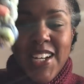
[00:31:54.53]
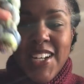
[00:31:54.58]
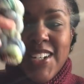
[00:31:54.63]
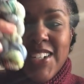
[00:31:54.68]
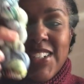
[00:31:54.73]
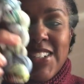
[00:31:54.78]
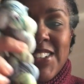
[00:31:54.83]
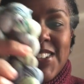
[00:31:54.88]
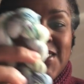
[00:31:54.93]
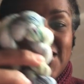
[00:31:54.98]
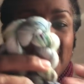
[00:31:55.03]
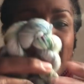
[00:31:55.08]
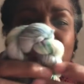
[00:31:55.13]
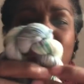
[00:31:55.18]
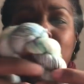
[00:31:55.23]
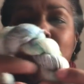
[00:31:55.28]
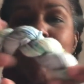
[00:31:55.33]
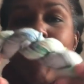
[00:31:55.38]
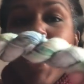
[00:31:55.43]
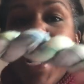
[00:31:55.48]

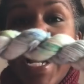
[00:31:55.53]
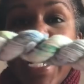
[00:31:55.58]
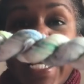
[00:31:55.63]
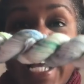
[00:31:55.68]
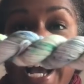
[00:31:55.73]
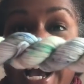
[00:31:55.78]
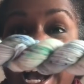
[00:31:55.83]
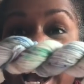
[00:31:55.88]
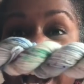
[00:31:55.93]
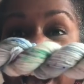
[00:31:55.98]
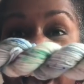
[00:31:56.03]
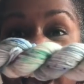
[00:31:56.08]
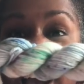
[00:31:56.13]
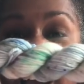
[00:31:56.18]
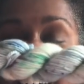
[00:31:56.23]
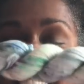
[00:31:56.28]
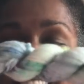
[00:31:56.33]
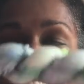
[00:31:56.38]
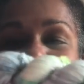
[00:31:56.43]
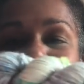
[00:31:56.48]
Oh my